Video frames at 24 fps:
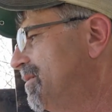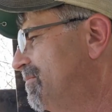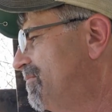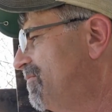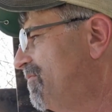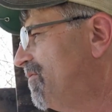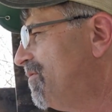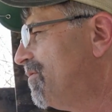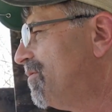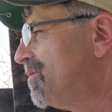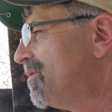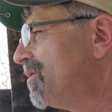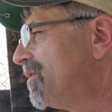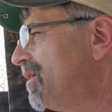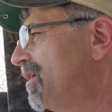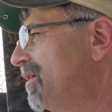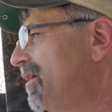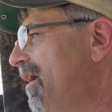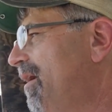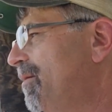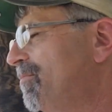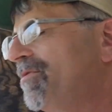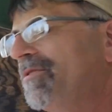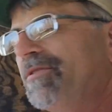tip for
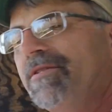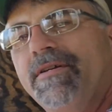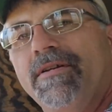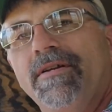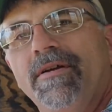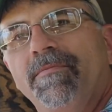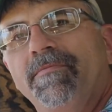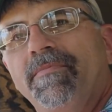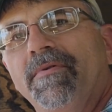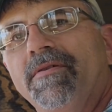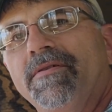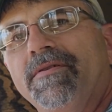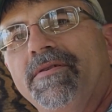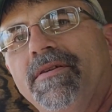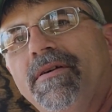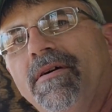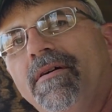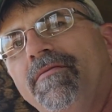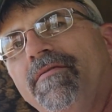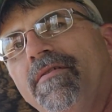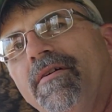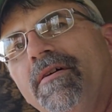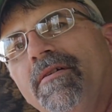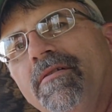camera setup on
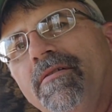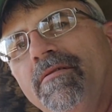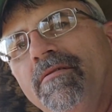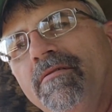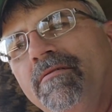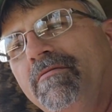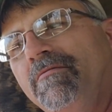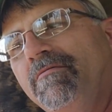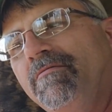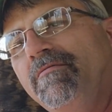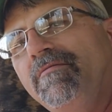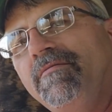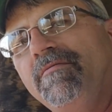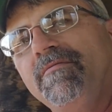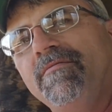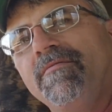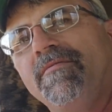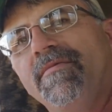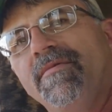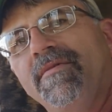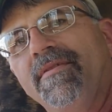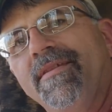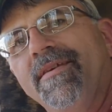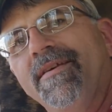self-hunting.
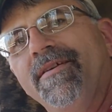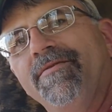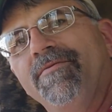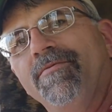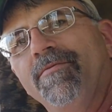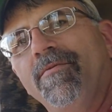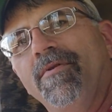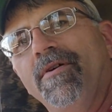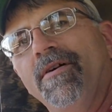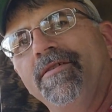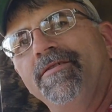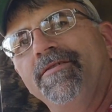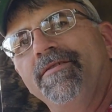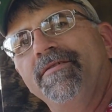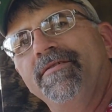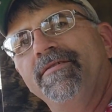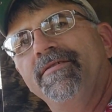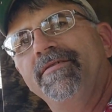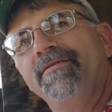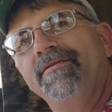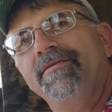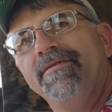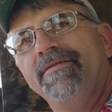Thanks for watching.